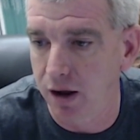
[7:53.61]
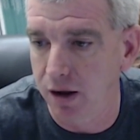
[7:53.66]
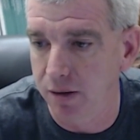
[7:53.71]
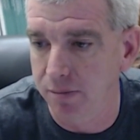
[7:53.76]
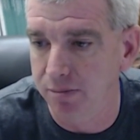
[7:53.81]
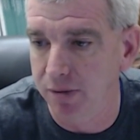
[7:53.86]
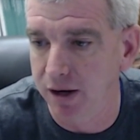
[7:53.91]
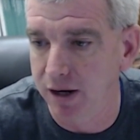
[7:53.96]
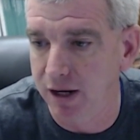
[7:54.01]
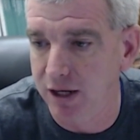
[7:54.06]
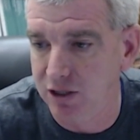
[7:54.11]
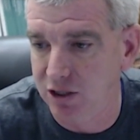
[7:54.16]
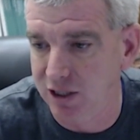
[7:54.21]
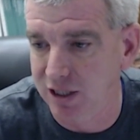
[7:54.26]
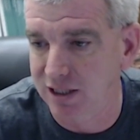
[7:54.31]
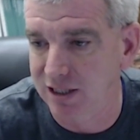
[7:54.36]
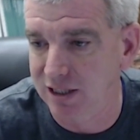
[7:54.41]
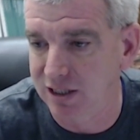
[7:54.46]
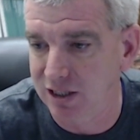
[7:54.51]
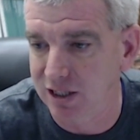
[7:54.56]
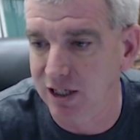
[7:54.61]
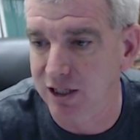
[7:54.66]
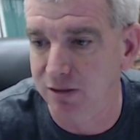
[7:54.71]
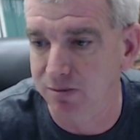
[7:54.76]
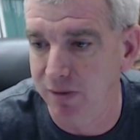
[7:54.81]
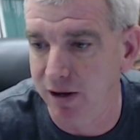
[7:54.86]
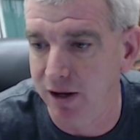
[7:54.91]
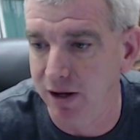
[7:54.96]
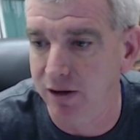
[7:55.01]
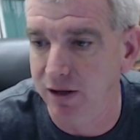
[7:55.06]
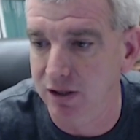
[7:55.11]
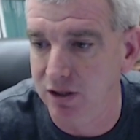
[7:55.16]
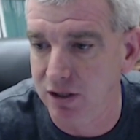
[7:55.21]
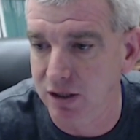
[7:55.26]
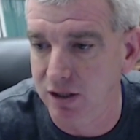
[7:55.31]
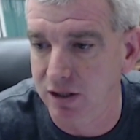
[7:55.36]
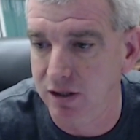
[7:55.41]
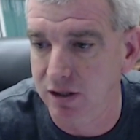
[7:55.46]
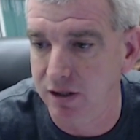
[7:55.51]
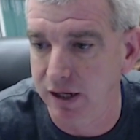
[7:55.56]
but a 66 mil is
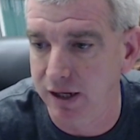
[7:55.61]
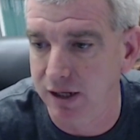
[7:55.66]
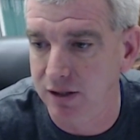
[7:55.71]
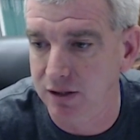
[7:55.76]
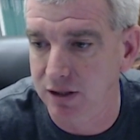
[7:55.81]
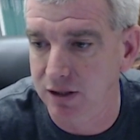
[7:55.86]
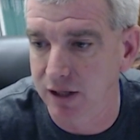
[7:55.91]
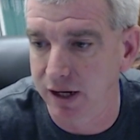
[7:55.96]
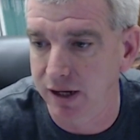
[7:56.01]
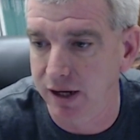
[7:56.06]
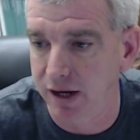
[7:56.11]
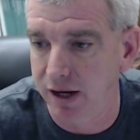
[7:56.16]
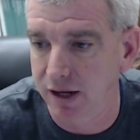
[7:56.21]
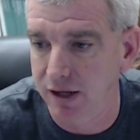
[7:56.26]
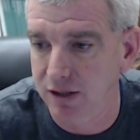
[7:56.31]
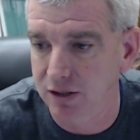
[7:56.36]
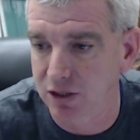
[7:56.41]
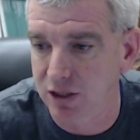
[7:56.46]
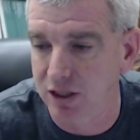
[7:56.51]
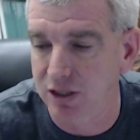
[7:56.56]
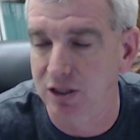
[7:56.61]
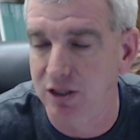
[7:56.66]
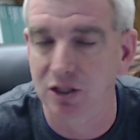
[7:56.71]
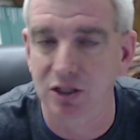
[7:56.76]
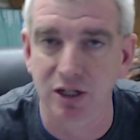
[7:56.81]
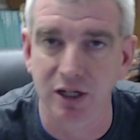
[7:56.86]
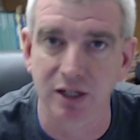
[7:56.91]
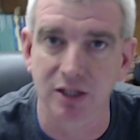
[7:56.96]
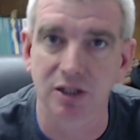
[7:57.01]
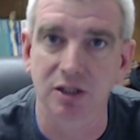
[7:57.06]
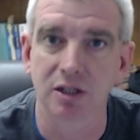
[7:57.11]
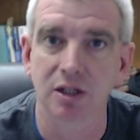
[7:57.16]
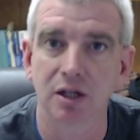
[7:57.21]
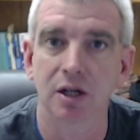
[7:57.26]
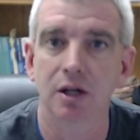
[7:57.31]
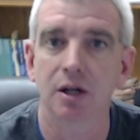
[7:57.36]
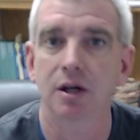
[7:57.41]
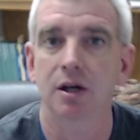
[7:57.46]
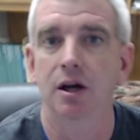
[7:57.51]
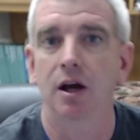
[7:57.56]
a 66
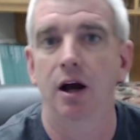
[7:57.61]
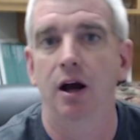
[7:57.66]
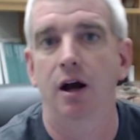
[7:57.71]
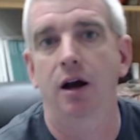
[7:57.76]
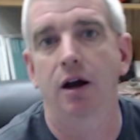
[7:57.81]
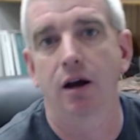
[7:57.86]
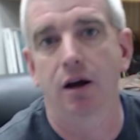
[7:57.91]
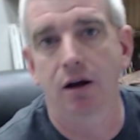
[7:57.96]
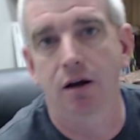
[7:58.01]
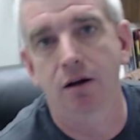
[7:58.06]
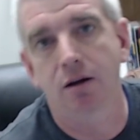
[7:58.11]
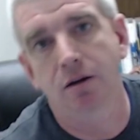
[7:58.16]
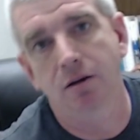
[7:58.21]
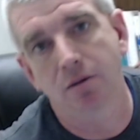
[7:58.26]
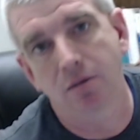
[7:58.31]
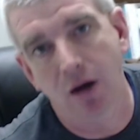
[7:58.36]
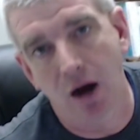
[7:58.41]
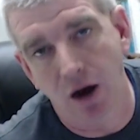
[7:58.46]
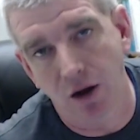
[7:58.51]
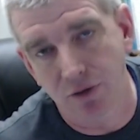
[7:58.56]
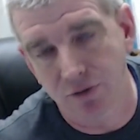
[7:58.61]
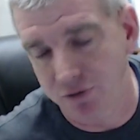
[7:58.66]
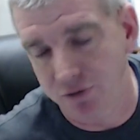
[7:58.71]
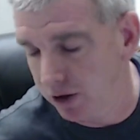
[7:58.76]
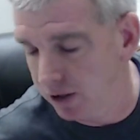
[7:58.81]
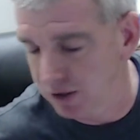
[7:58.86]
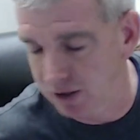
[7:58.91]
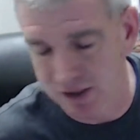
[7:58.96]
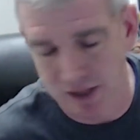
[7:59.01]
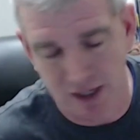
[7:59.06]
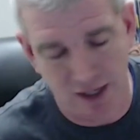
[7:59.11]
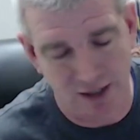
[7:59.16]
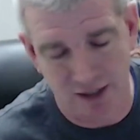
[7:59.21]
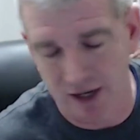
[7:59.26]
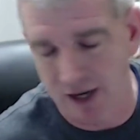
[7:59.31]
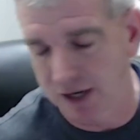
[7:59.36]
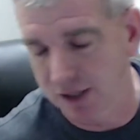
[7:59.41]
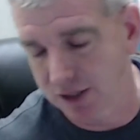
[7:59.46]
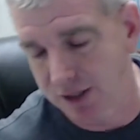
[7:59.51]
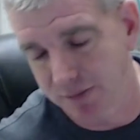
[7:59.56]
on the front side.
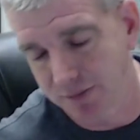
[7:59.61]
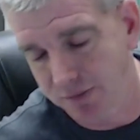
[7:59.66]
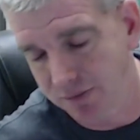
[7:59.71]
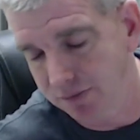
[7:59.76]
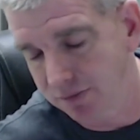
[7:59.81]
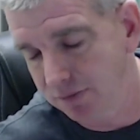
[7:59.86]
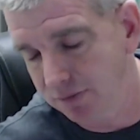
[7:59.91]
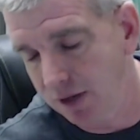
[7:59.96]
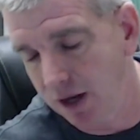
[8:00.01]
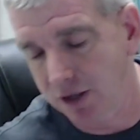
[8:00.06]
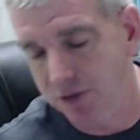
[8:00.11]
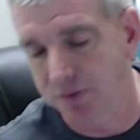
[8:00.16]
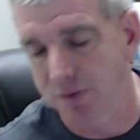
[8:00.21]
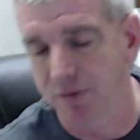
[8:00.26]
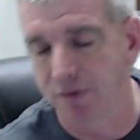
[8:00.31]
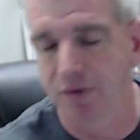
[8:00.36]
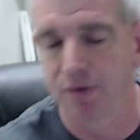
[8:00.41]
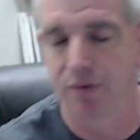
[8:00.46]
Gosh, I lost my